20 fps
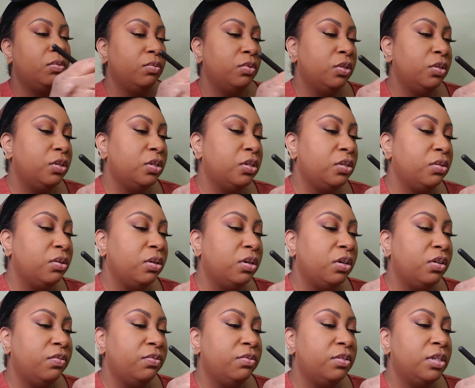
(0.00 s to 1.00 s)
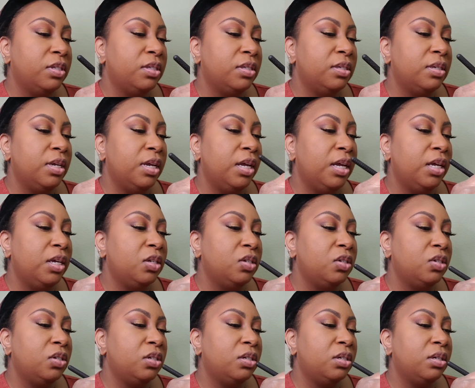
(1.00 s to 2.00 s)
I'm gonna start off with
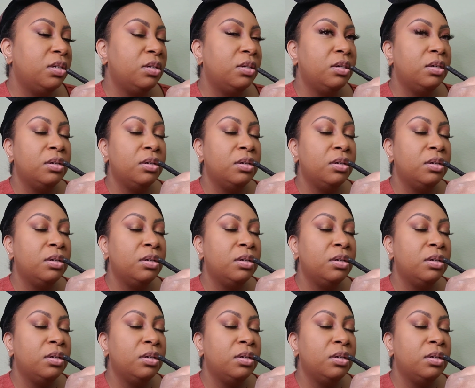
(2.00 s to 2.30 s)
Snatched